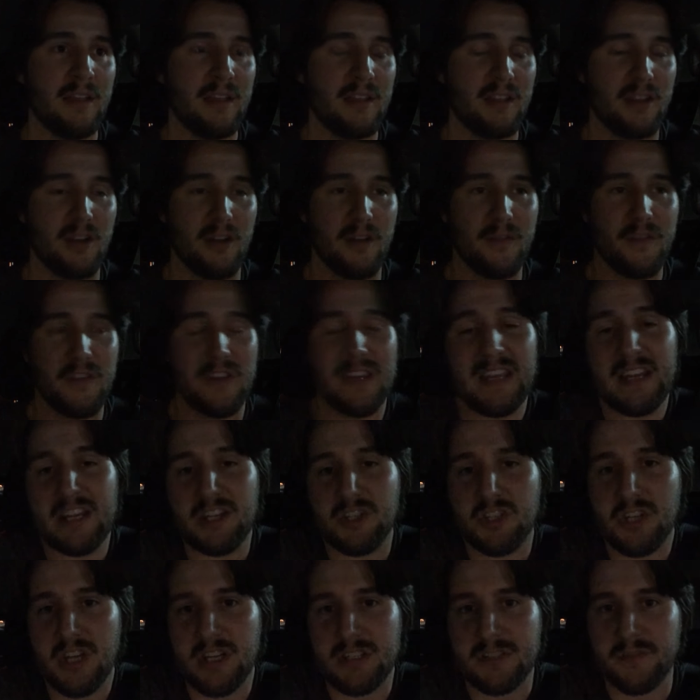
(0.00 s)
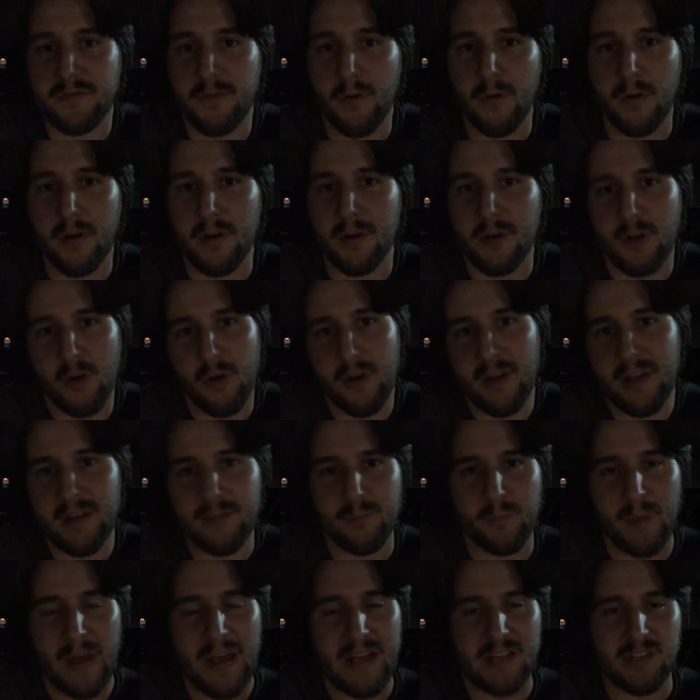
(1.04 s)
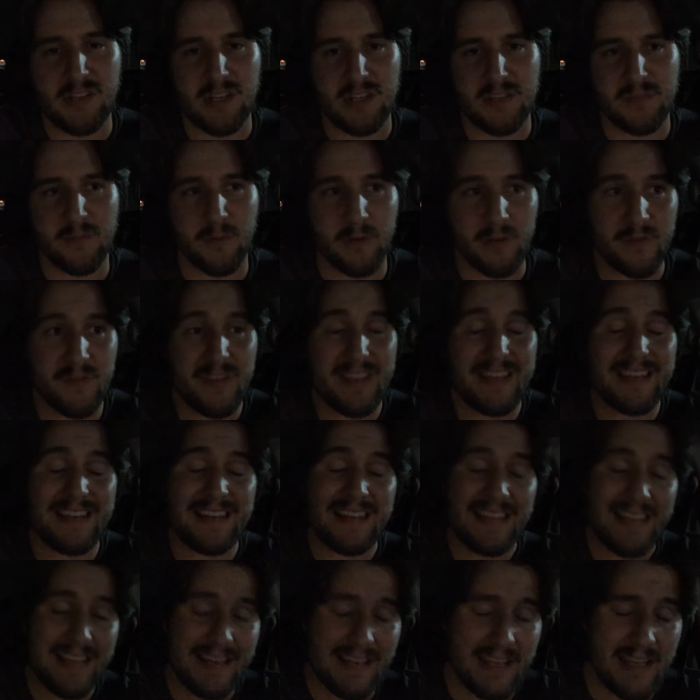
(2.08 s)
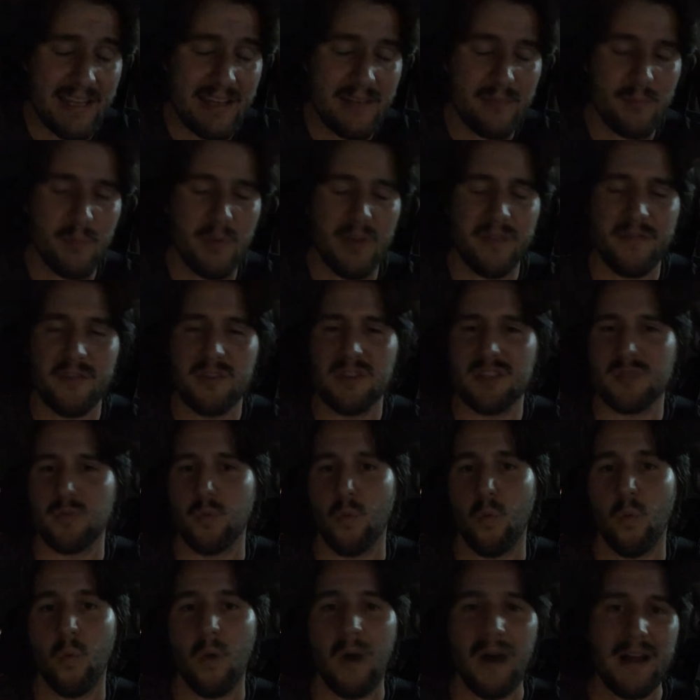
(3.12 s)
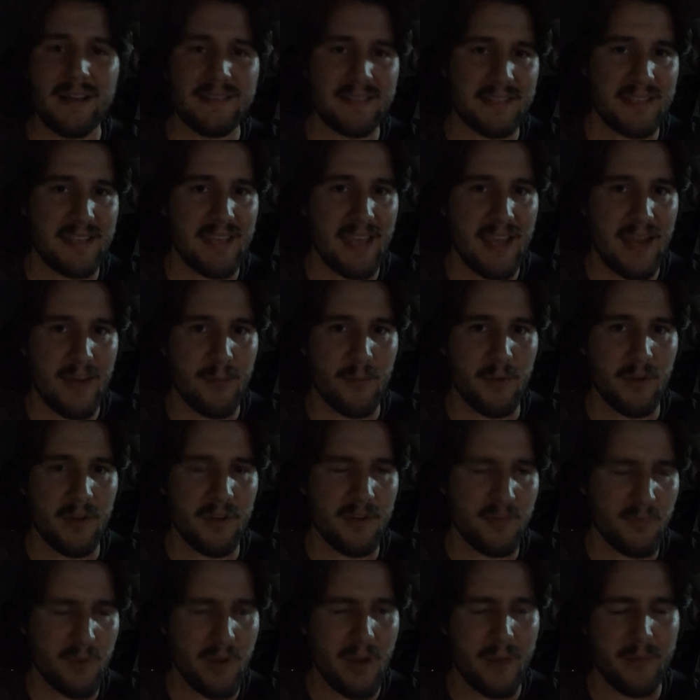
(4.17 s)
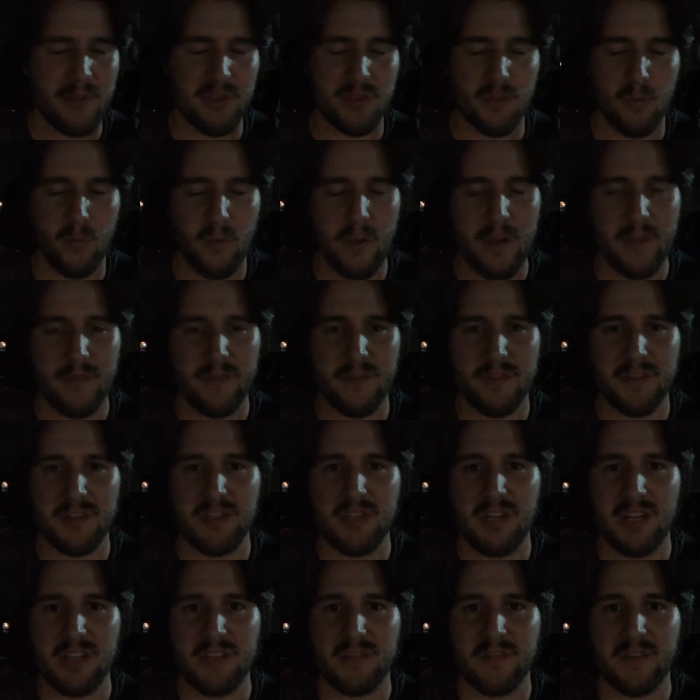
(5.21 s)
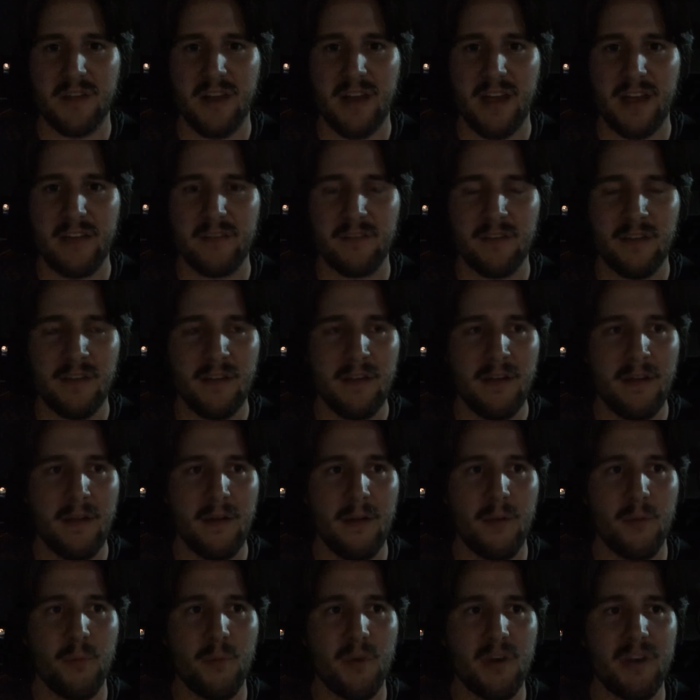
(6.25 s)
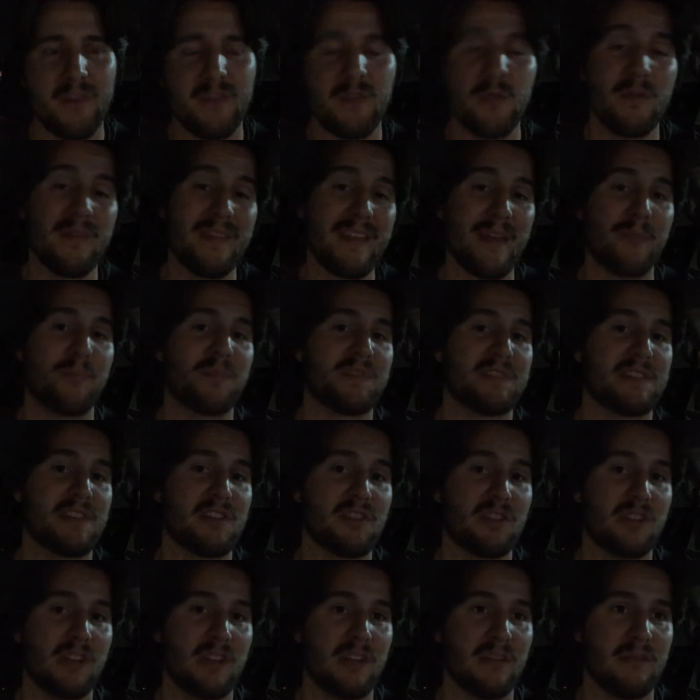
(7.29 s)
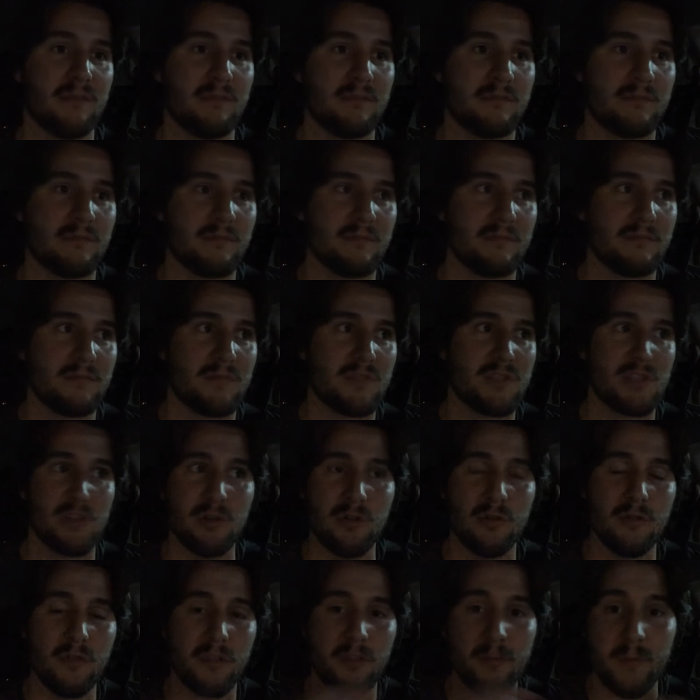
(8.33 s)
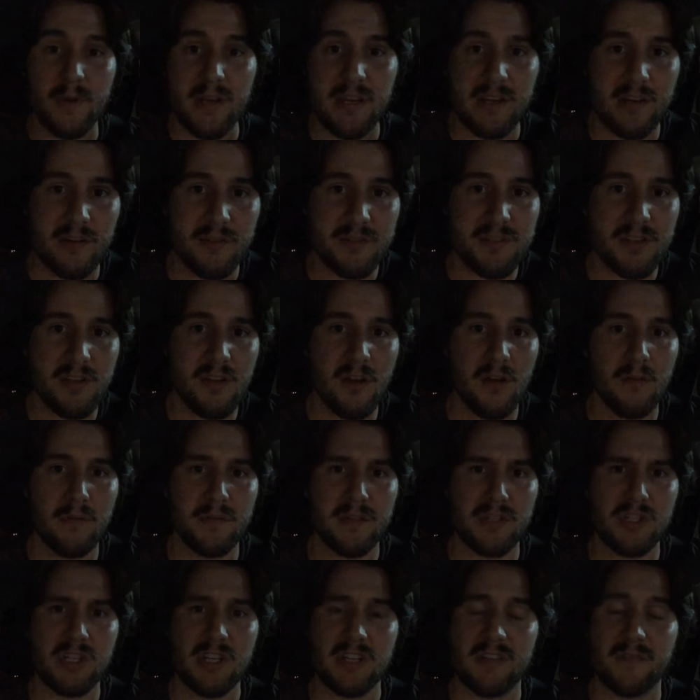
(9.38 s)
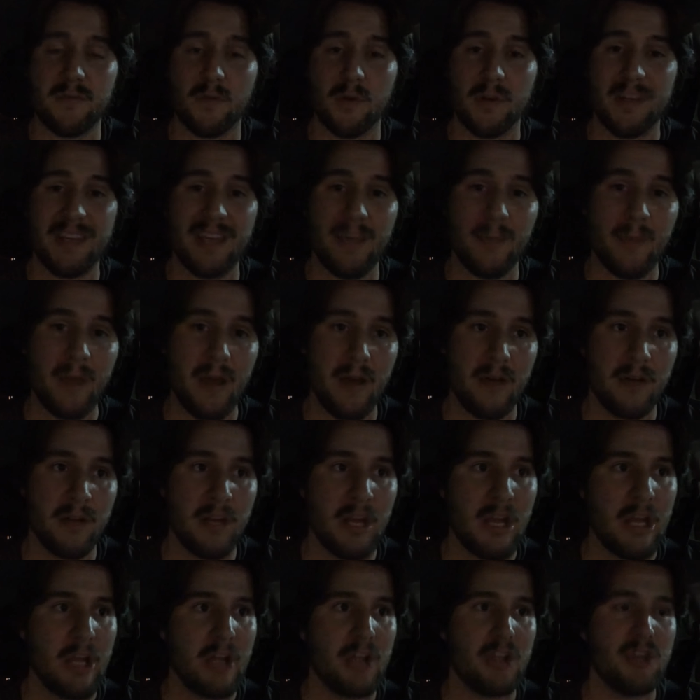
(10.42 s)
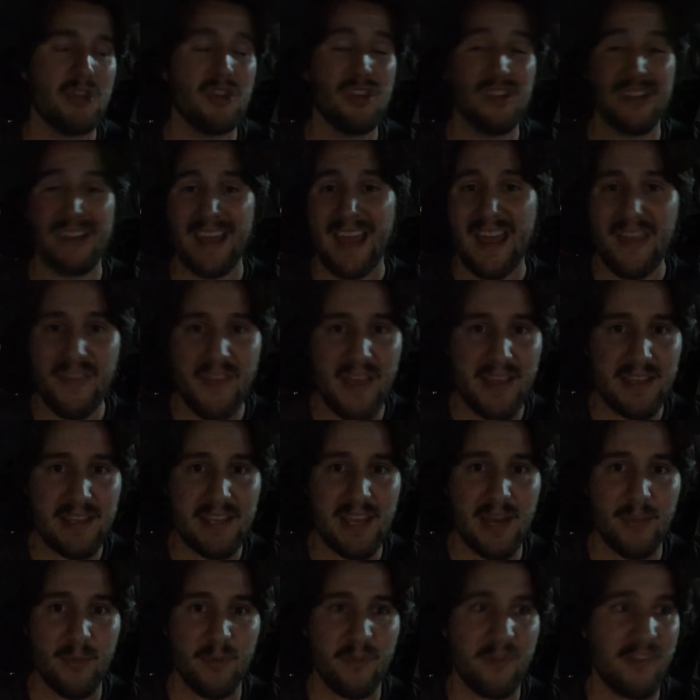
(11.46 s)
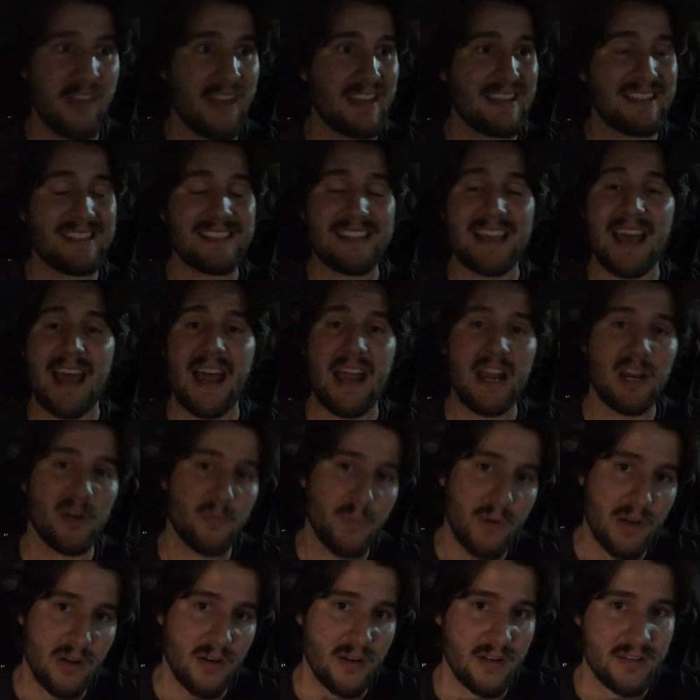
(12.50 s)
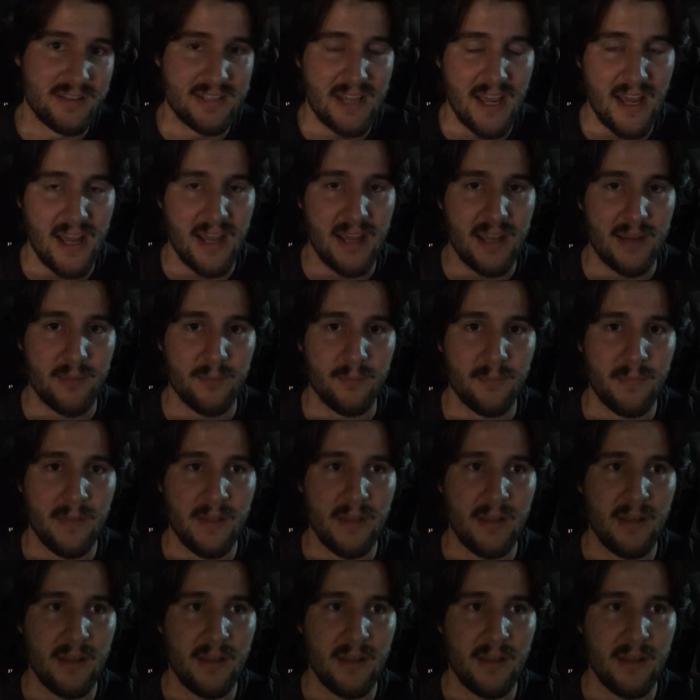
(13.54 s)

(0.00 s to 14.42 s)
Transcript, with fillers: You know, if you need a GH4, go ahead and buy a GH4 if you need it. But if you just want a camera, you probably should wait for the GH5. But if you were in that position 2-3 years ago when the GH4 came out, you could have had that camera for that entire period of time,